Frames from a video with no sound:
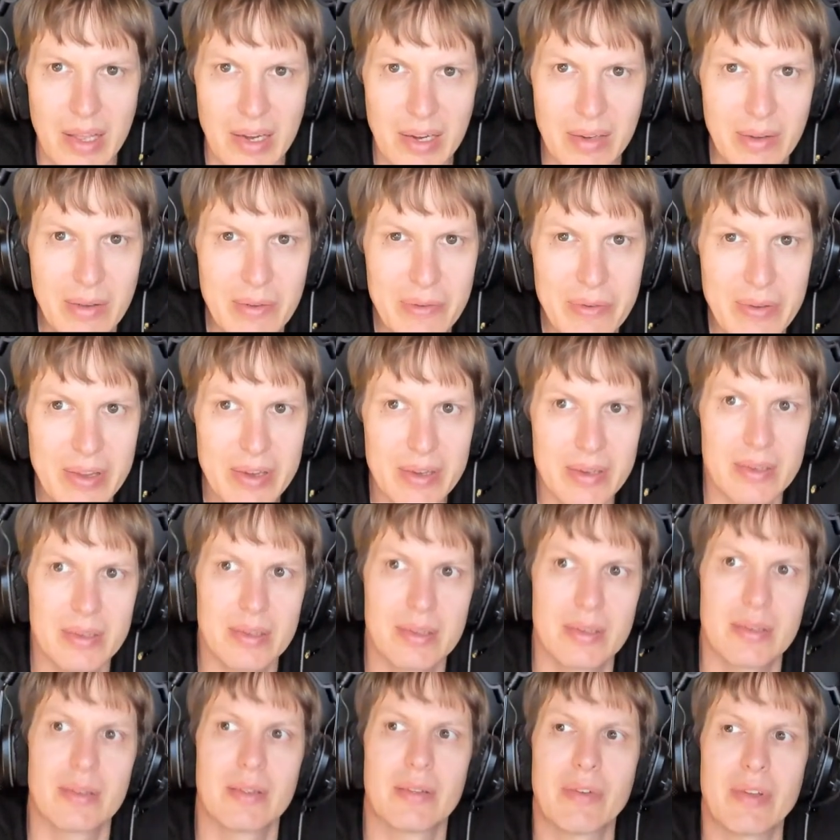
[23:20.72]
Another thing
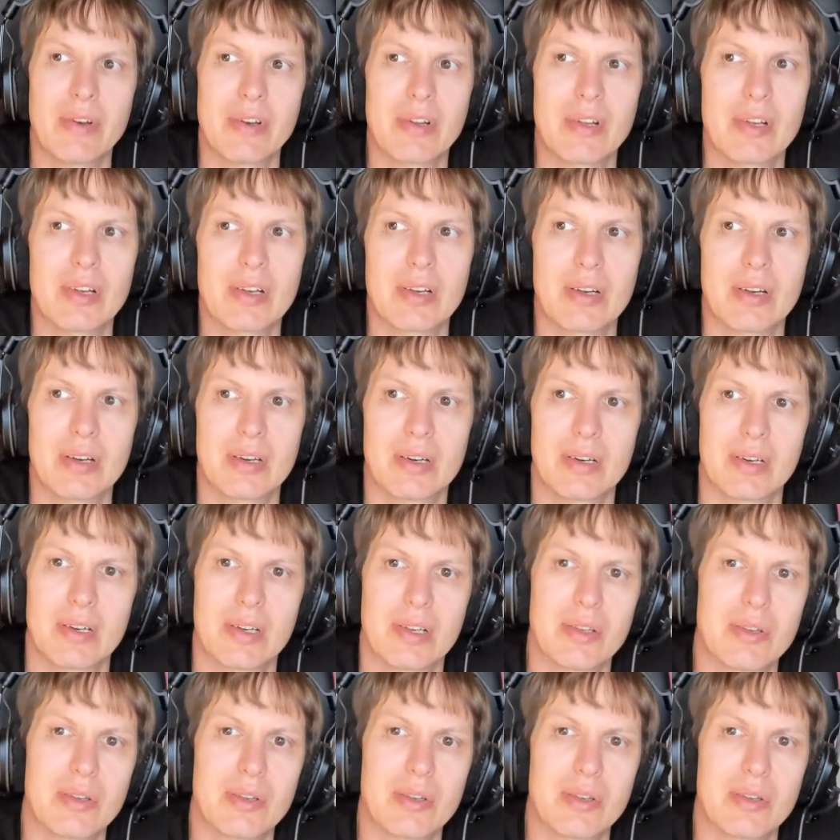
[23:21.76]
when you uh,